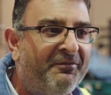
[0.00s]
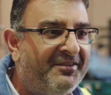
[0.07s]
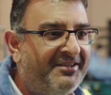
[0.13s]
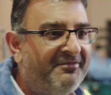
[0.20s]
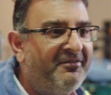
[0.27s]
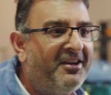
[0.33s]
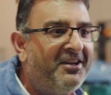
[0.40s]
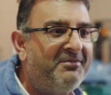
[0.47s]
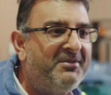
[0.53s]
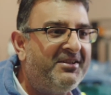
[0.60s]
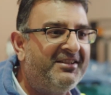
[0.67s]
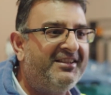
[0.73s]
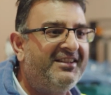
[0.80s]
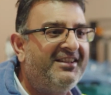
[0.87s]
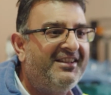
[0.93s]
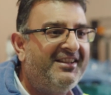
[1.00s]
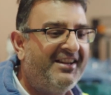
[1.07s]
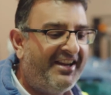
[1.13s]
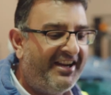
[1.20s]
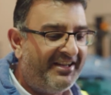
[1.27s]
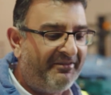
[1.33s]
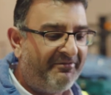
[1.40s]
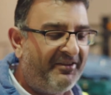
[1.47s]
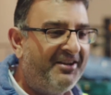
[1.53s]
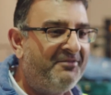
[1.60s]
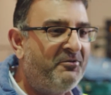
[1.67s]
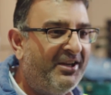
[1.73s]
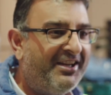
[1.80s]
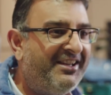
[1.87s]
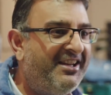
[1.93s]
office environment, and I find
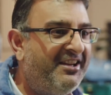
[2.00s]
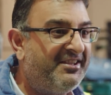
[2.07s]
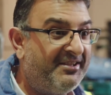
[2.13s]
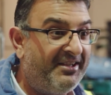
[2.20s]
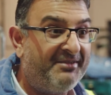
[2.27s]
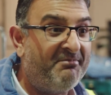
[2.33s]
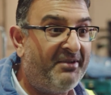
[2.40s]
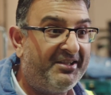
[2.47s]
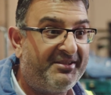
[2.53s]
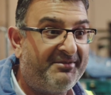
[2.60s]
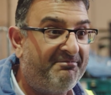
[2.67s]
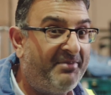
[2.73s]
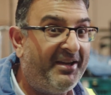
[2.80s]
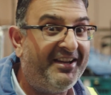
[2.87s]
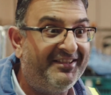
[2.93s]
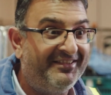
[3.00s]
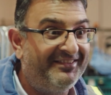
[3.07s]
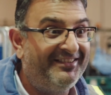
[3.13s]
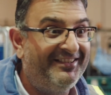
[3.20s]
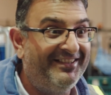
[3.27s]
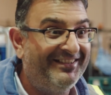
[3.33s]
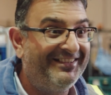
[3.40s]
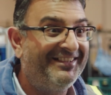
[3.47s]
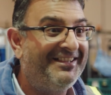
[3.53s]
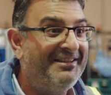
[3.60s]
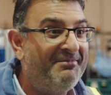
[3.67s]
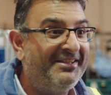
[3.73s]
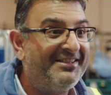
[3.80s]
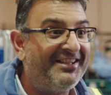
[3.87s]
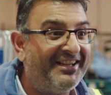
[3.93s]
working here is much better
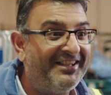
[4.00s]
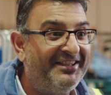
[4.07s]
than being stuck